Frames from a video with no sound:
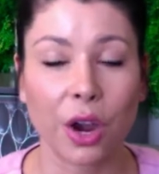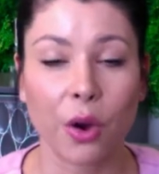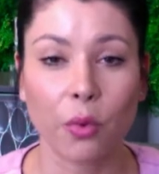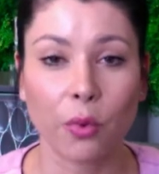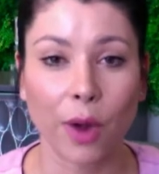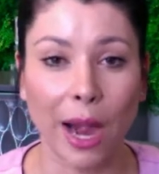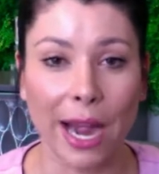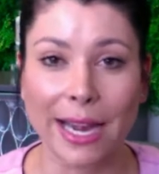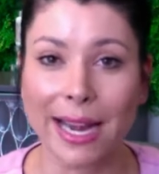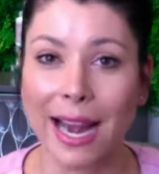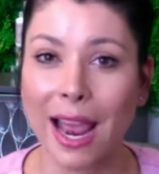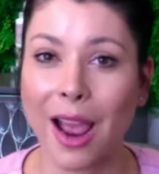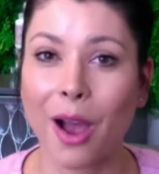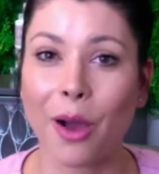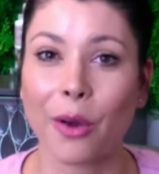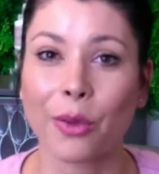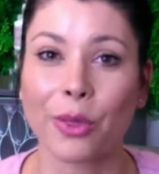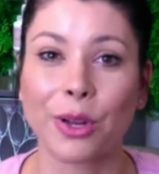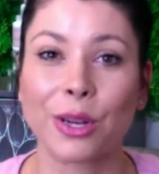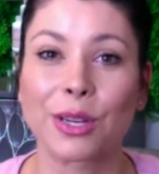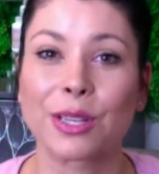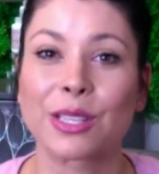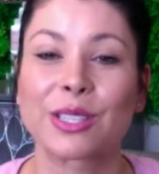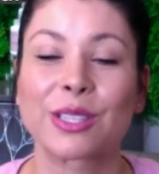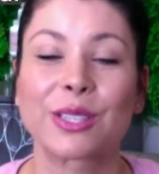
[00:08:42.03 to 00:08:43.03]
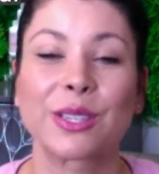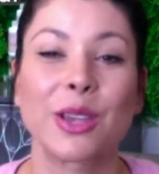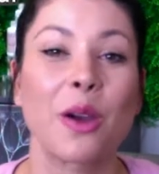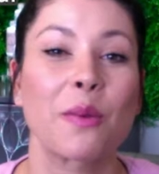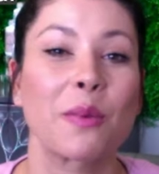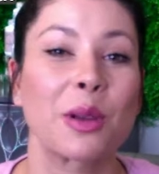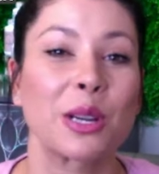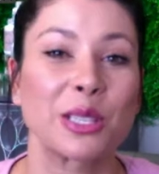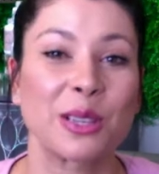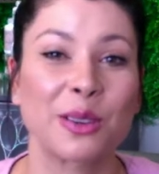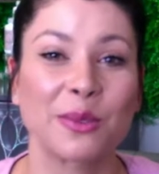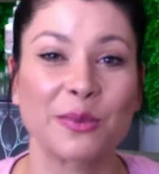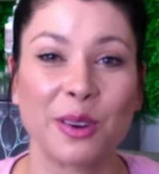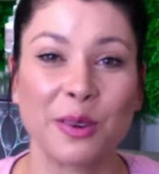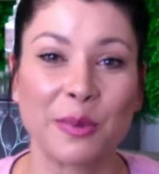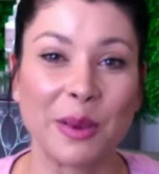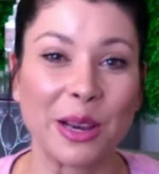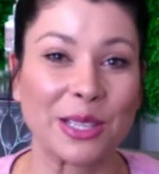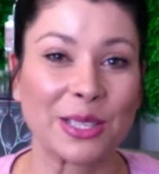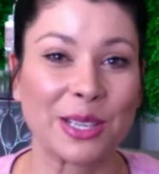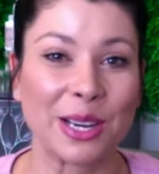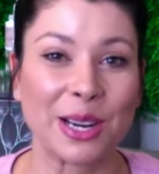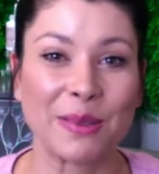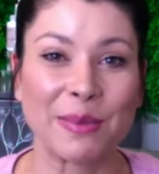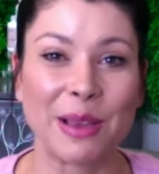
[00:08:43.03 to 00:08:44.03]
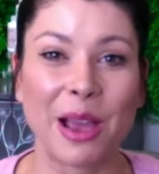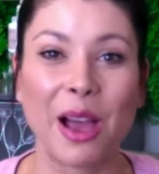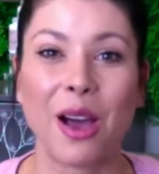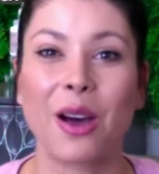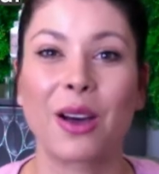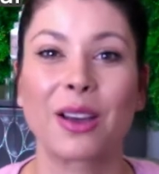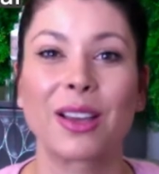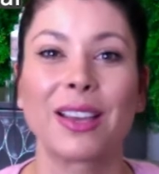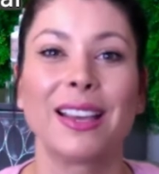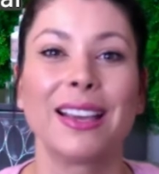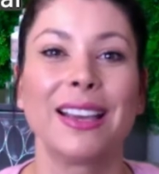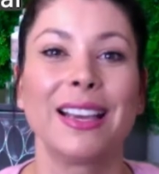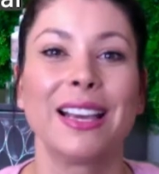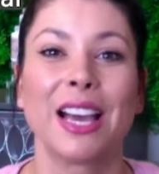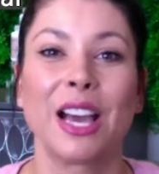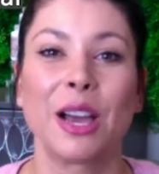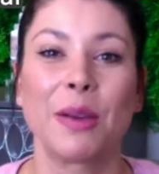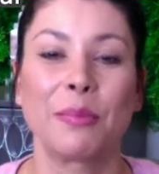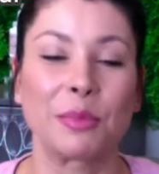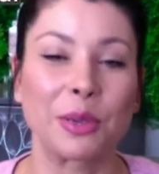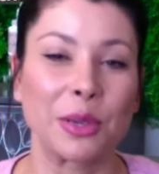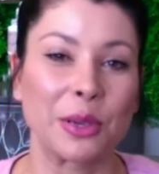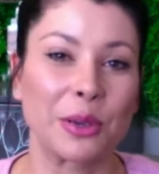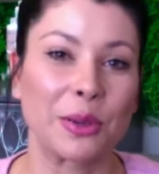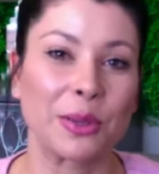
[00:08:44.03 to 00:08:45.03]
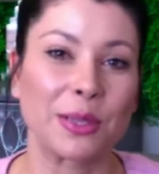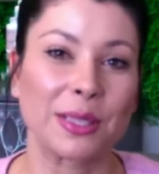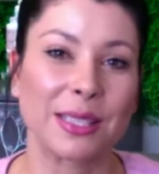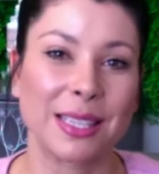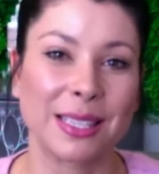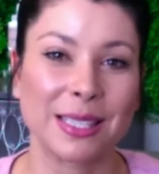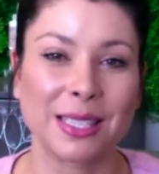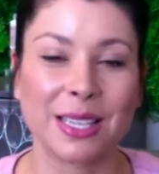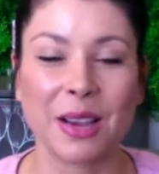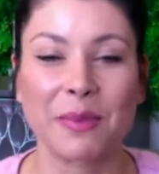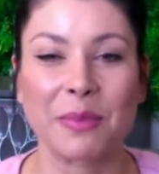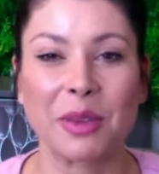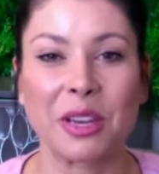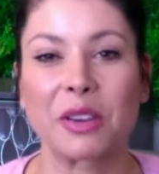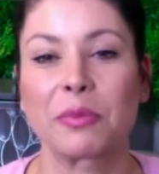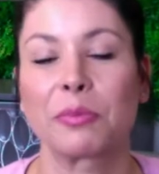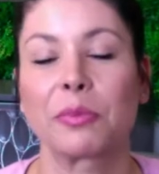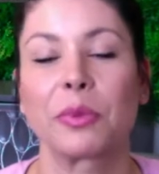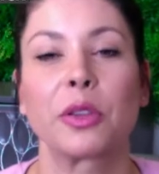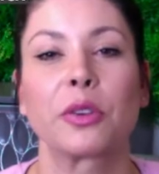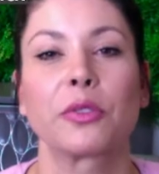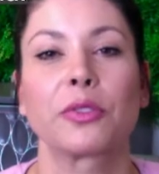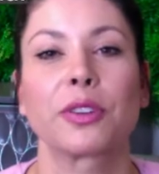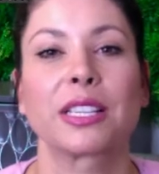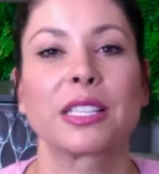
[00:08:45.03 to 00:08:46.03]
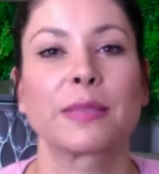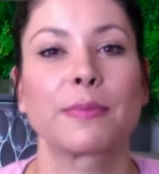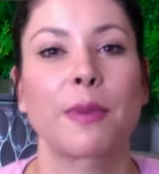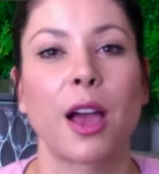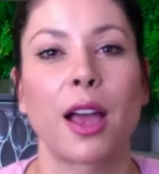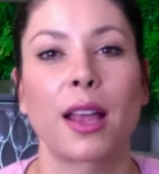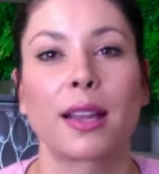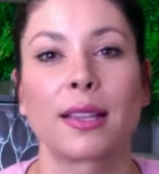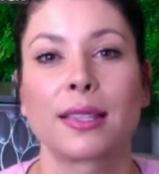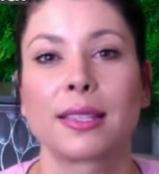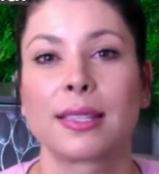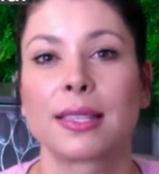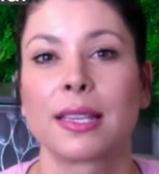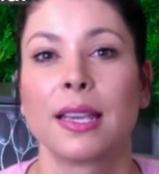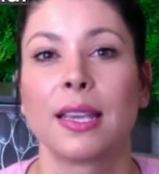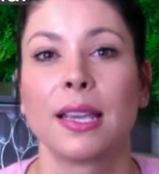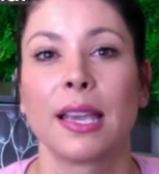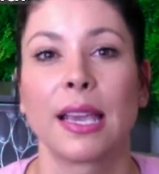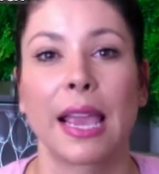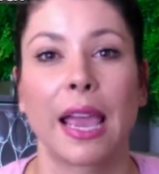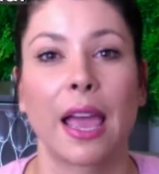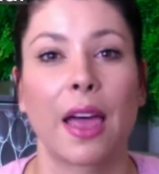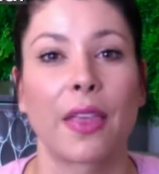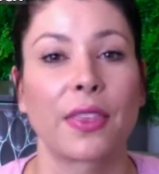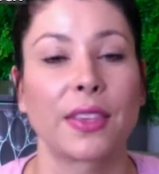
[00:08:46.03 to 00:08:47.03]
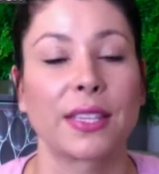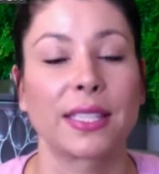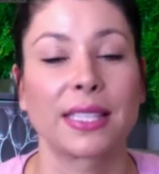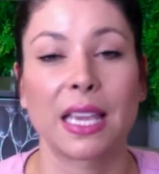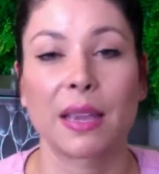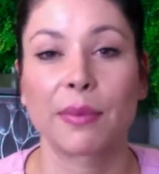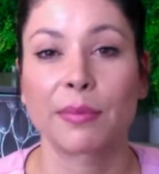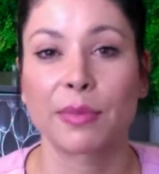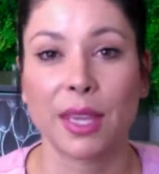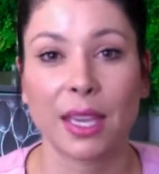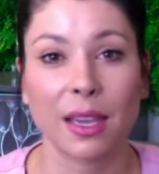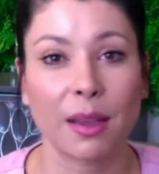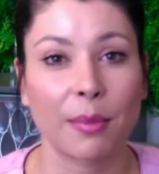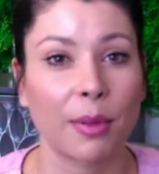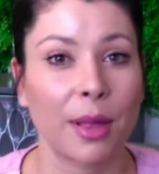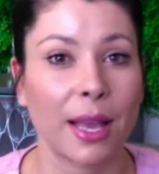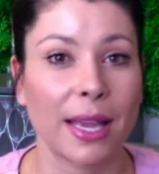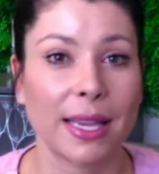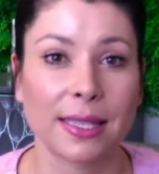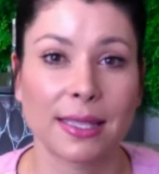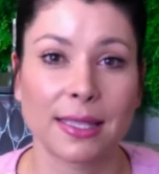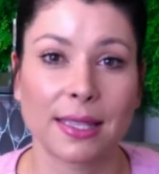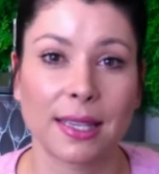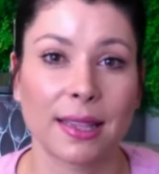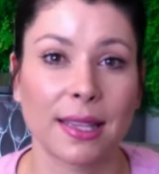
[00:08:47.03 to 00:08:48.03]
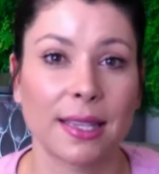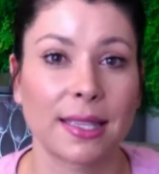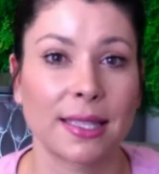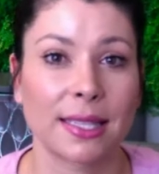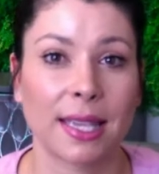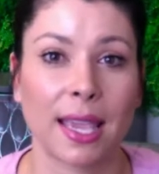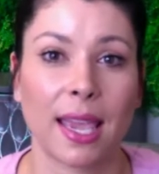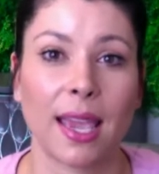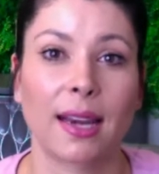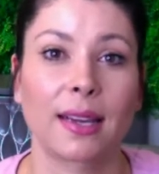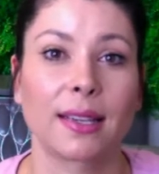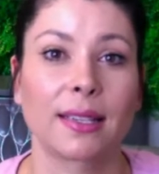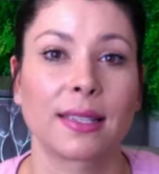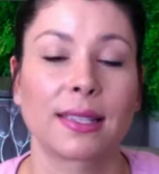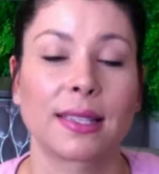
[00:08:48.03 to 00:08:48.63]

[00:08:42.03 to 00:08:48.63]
right now there's so much information about immune system and immune response, and the same thing applies to the skin.